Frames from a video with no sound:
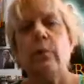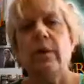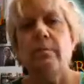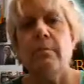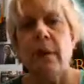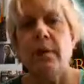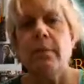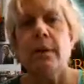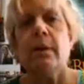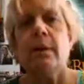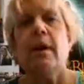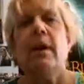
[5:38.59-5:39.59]

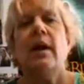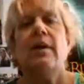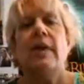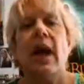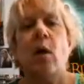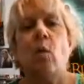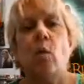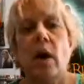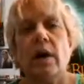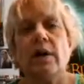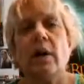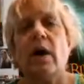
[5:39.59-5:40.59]
Remember that
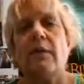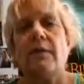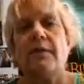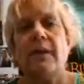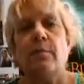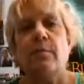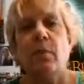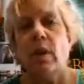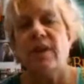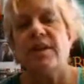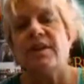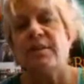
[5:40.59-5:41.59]
one of the
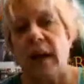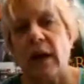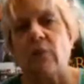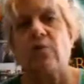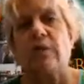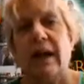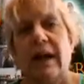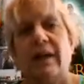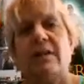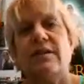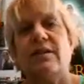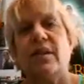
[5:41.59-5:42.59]
important spectral
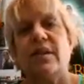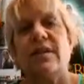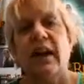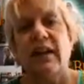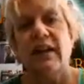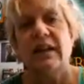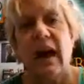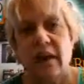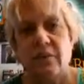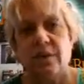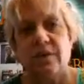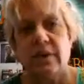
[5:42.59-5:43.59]
lines of excited
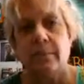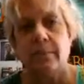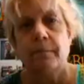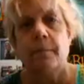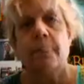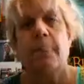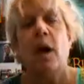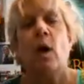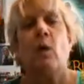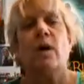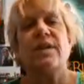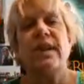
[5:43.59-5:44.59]
hydrogen
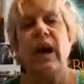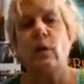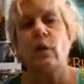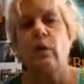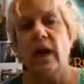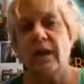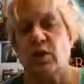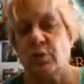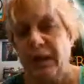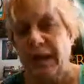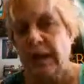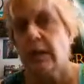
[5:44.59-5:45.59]
was that reddish
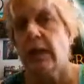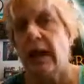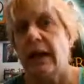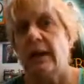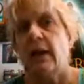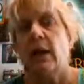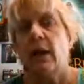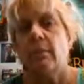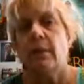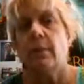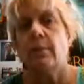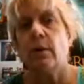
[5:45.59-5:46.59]
pink line.
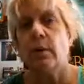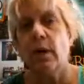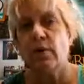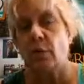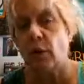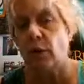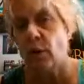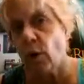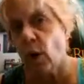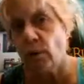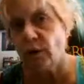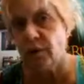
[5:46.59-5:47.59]
Remember when I talked about the
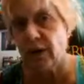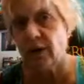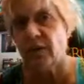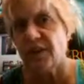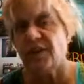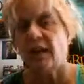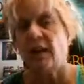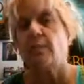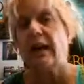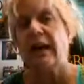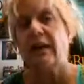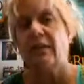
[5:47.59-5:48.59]
chromosphere of the sun
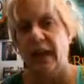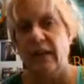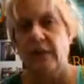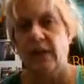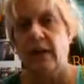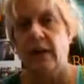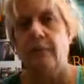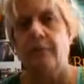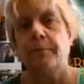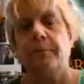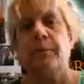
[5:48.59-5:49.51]
back in that video?